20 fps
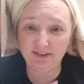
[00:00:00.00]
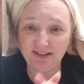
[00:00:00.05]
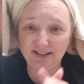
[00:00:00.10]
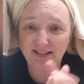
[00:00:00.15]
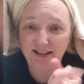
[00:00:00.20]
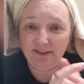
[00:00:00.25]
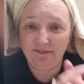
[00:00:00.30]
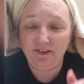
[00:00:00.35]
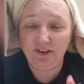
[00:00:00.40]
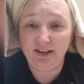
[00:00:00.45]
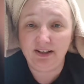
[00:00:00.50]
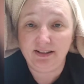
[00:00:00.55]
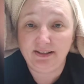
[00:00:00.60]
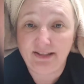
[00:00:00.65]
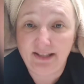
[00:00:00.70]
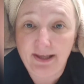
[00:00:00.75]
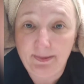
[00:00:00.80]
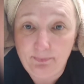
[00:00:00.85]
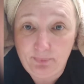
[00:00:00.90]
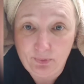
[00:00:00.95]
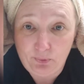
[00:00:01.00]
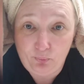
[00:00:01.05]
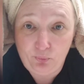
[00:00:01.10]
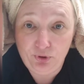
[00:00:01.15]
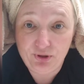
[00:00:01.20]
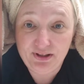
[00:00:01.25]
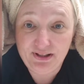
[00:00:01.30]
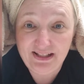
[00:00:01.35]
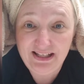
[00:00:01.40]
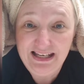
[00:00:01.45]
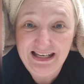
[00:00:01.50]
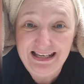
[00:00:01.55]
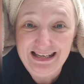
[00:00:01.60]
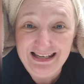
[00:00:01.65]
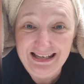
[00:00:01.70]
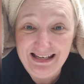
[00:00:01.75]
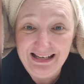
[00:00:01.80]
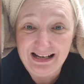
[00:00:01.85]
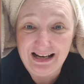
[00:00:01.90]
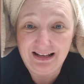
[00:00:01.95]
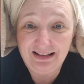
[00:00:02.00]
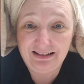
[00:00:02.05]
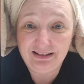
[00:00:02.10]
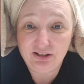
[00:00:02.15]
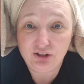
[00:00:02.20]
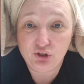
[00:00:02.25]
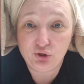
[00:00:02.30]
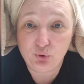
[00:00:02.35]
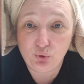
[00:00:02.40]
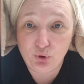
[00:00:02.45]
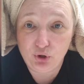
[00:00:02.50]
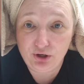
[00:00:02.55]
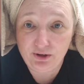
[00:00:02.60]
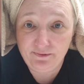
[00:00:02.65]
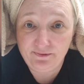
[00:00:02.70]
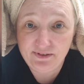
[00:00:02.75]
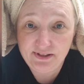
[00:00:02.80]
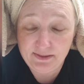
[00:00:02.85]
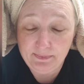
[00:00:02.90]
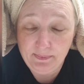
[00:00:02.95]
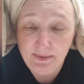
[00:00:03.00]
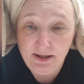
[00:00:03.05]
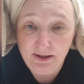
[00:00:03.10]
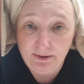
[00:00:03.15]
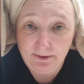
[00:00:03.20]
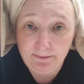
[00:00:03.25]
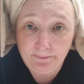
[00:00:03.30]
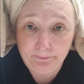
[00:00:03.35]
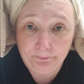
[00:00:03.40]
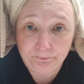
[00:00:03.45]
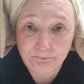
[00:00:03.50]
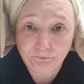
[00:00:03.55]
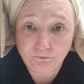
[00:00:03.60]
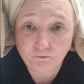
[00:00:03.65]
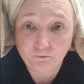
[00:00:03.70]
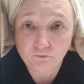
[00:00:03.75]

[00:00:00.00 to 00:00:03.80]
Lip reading: definite deep woodsy sort of smell.